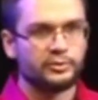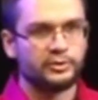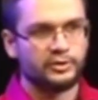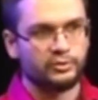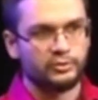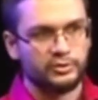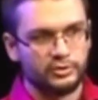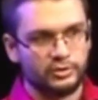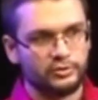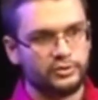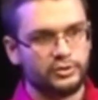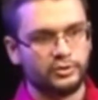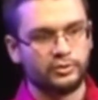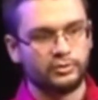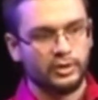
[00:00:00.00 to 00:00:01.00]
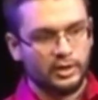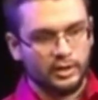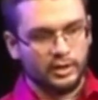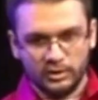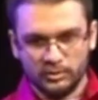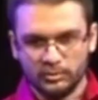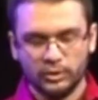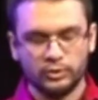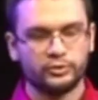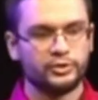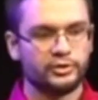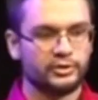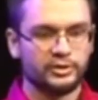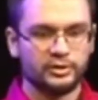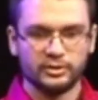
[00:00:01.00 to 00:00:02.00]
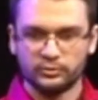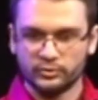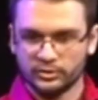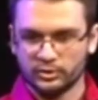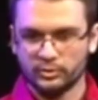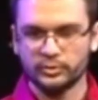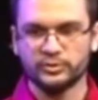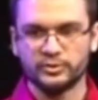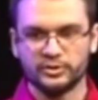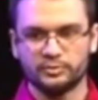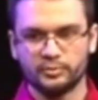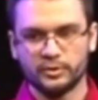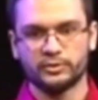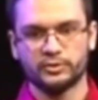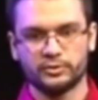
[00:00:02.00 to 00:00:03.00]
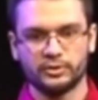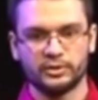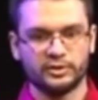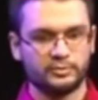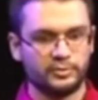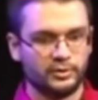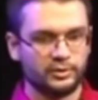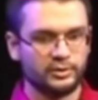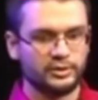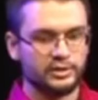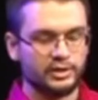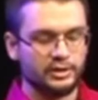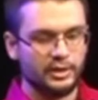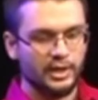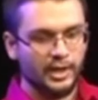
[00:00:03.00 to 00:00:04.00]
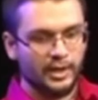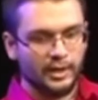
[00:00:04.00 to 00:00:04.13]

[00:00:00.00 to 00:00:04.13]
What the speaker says: but there was also emotion, and it was almost a spiritual experience. And